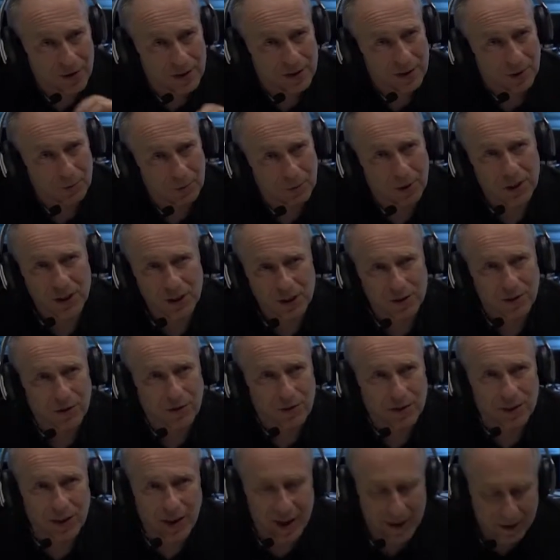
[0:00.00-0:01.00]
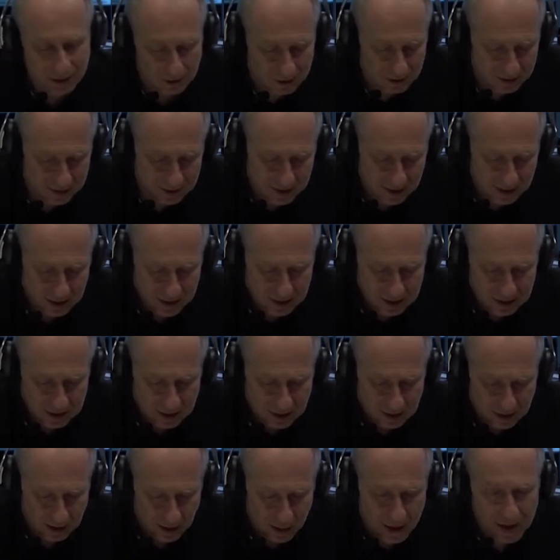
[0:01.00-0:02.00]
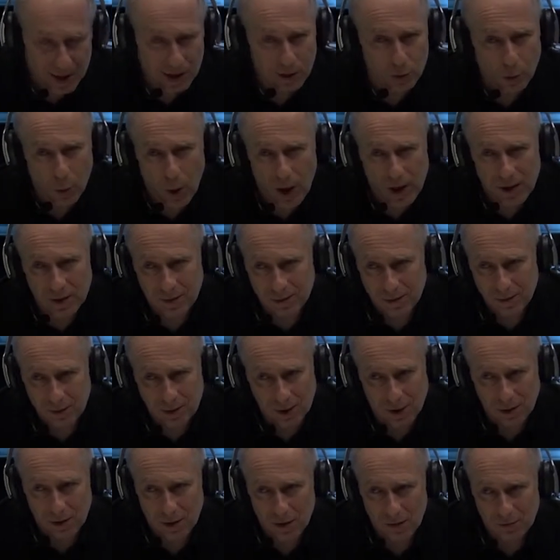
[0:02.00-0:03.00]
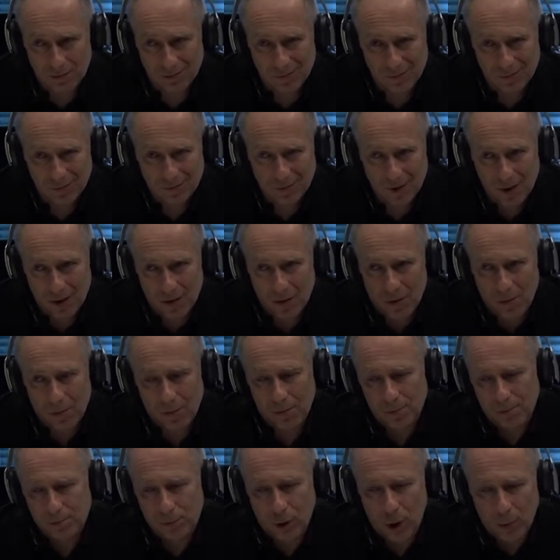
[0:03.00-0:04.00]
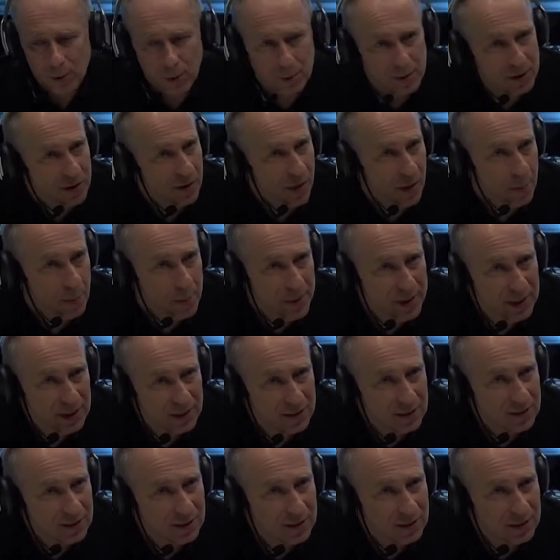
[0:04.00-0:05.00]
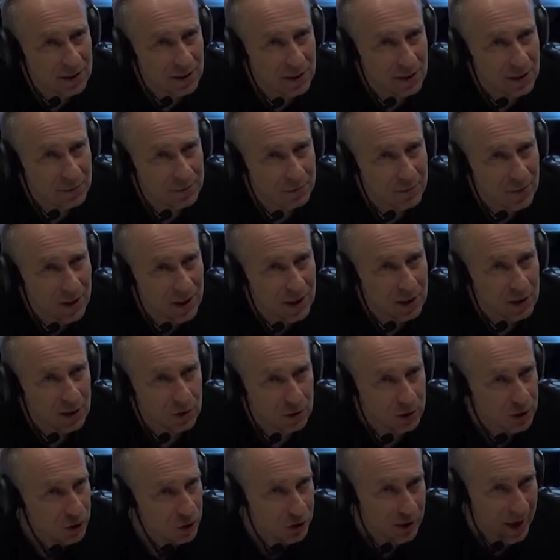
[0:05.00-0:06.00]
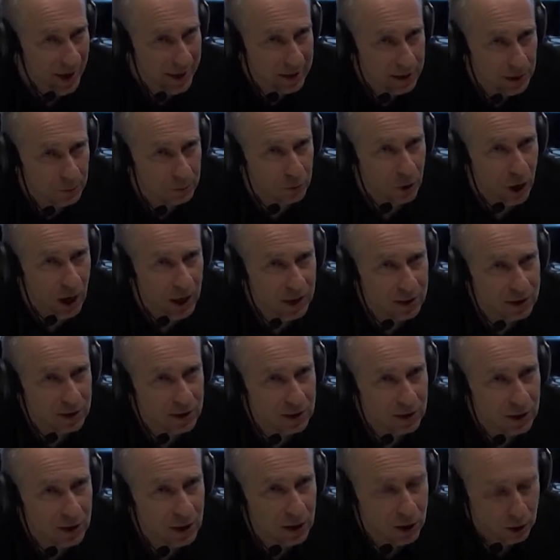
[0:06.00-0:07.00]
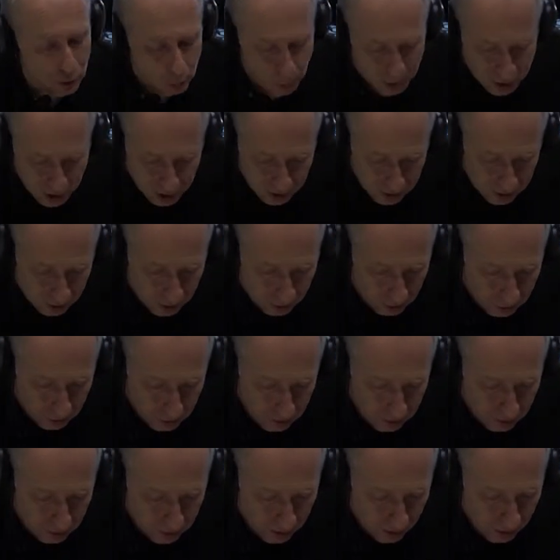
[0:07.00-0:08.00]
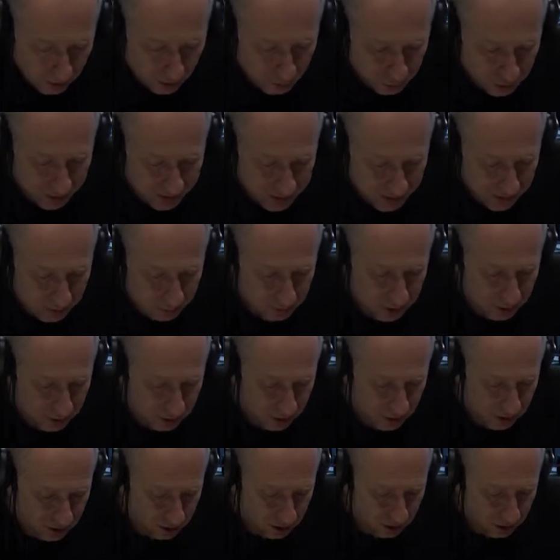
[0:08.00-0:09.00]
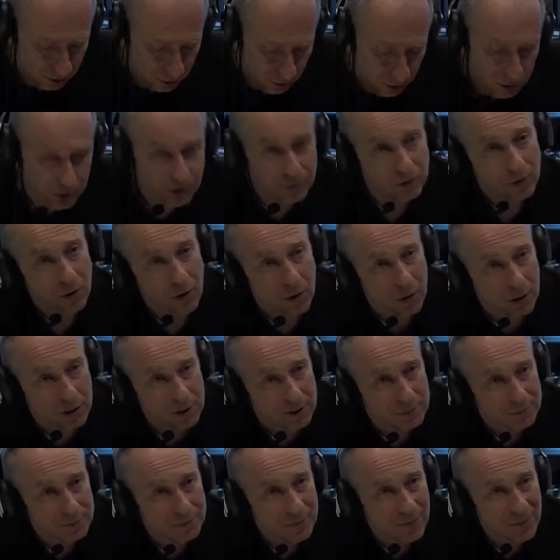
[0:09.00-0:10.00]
this situation on Lagos, there is one, probably the biggest Christian enterprise, which is called the Redeemed Christian Church of God.